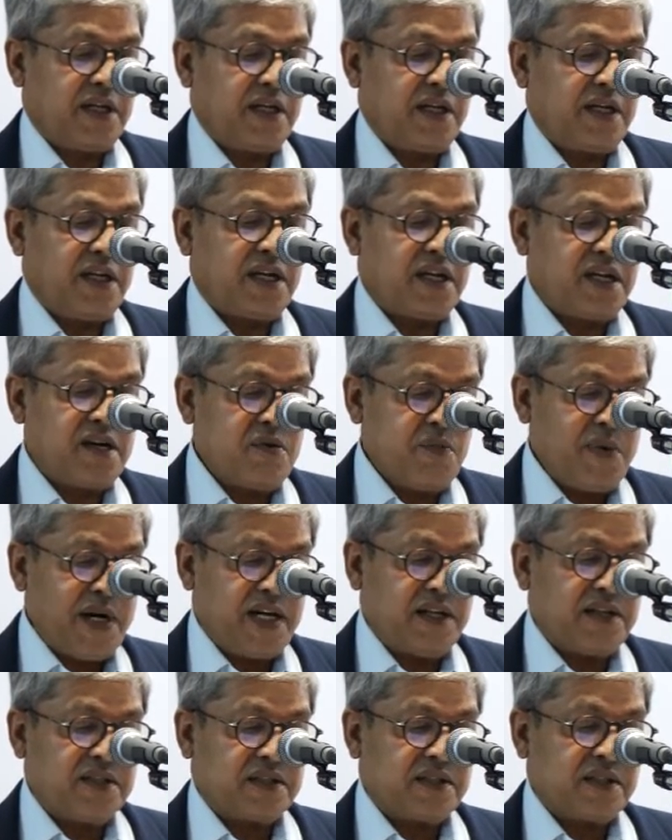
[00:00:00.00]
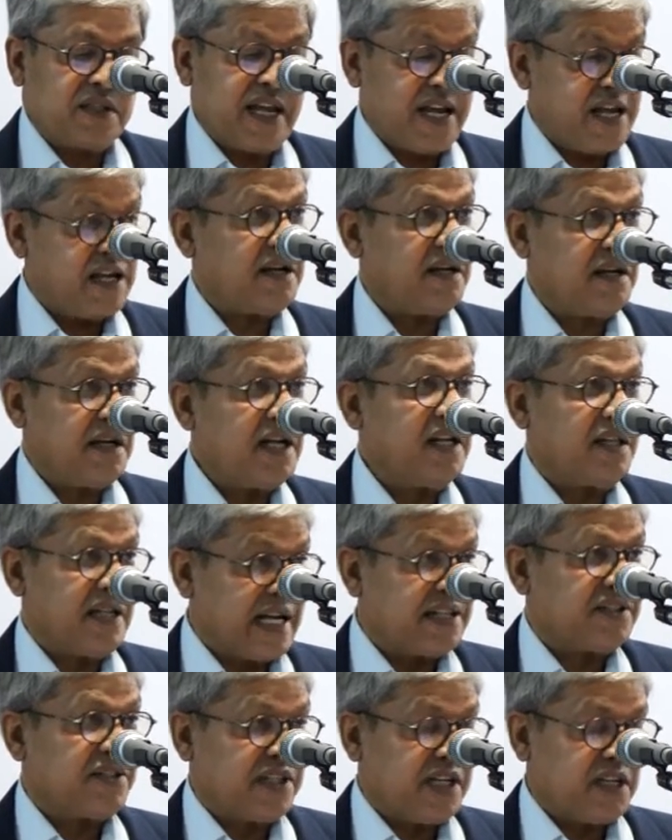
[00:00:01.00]
He convened this there in
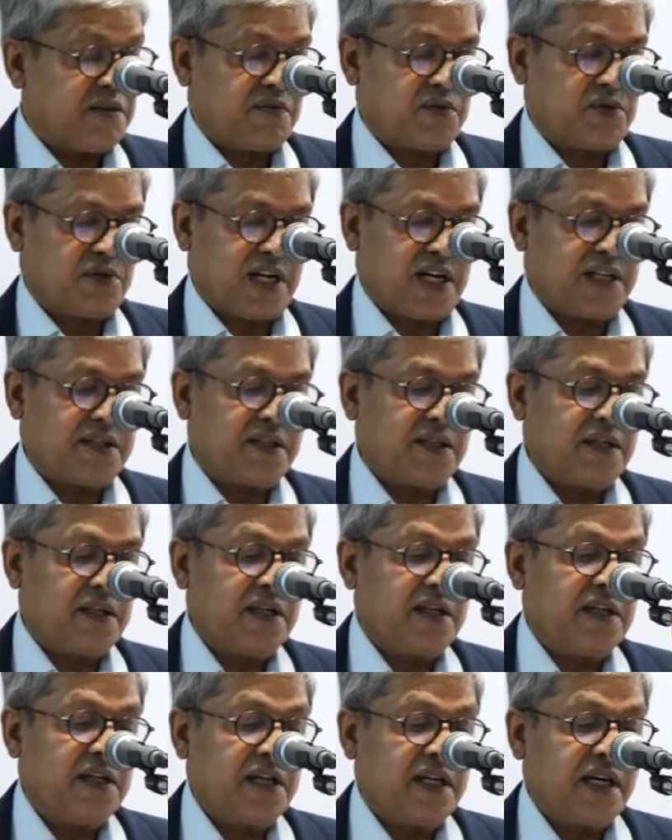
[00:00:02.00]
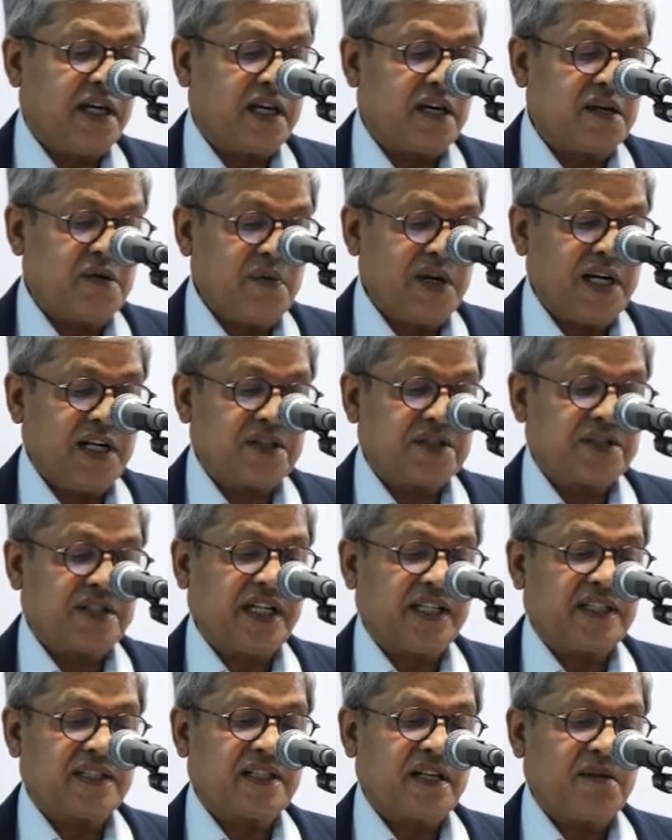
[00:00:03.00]
that state of Gujarat. He convened the
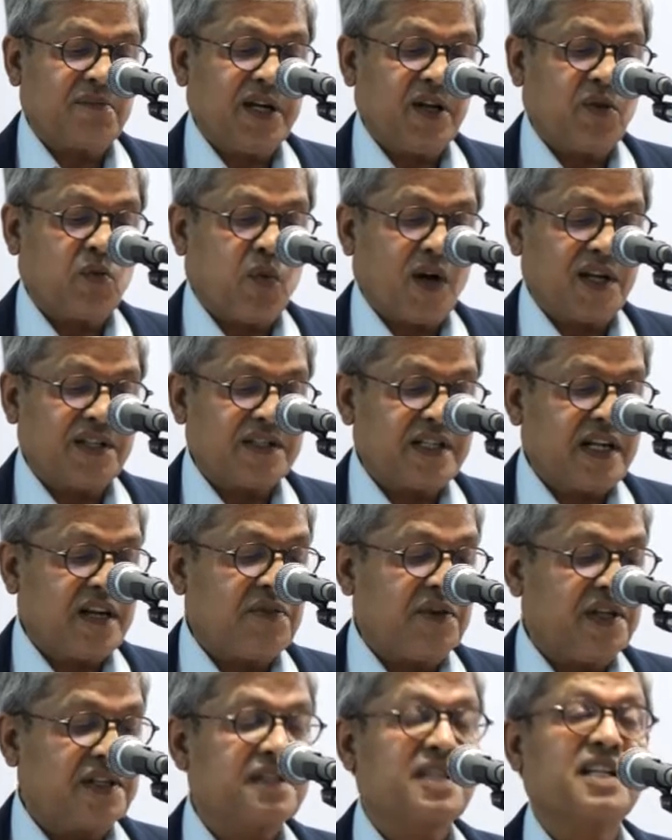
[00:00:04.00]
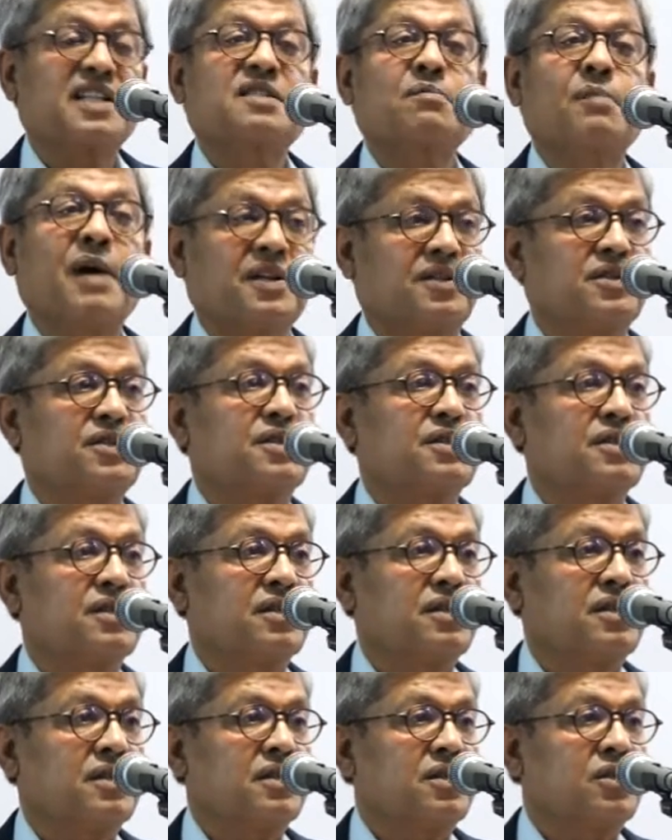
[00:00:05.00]
state assembly once every 6 months
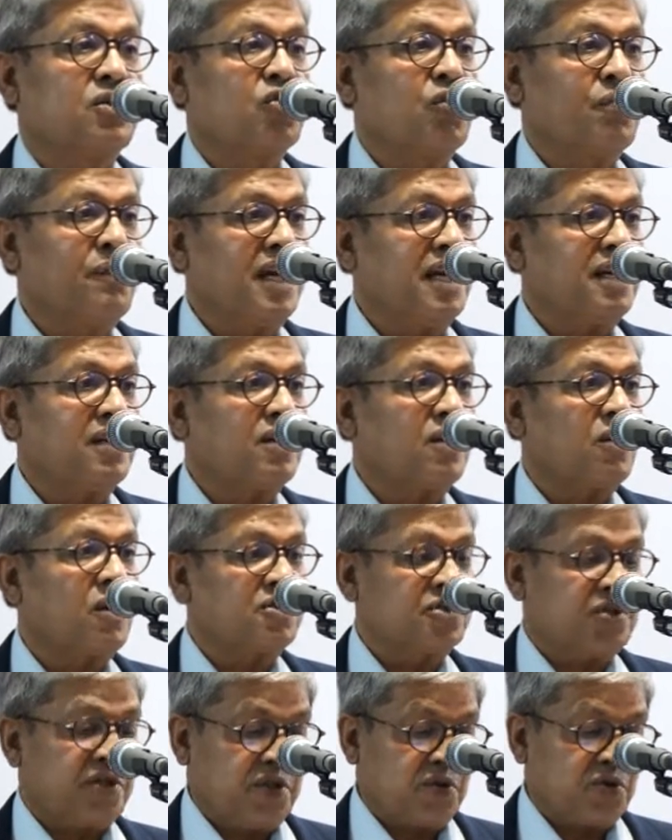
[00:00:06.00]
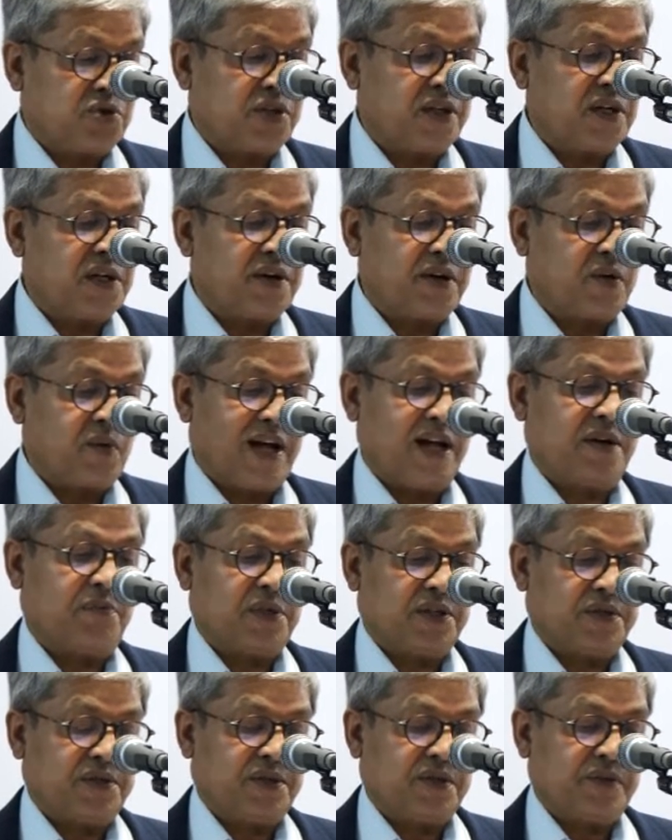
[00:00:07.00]
to meet constitutional
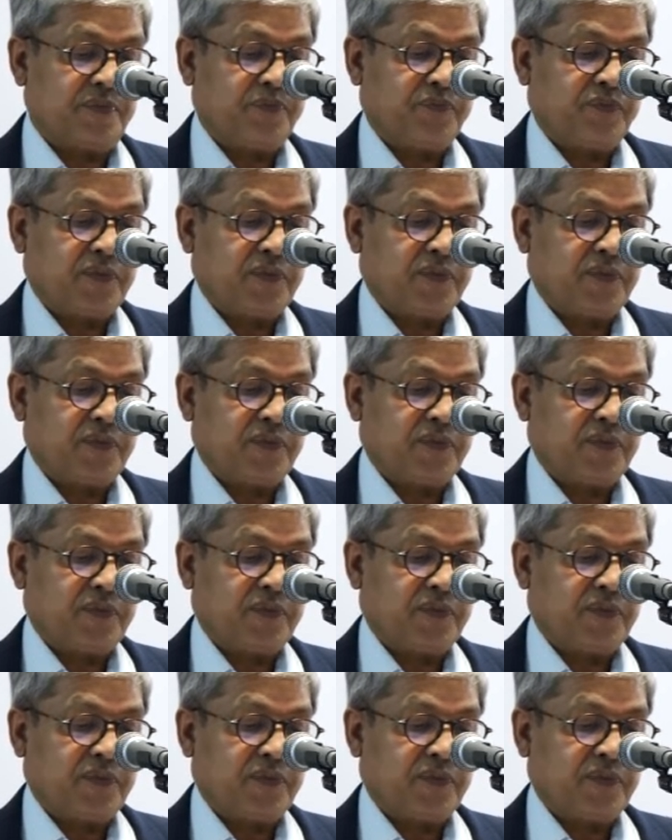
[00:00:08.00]
requirements.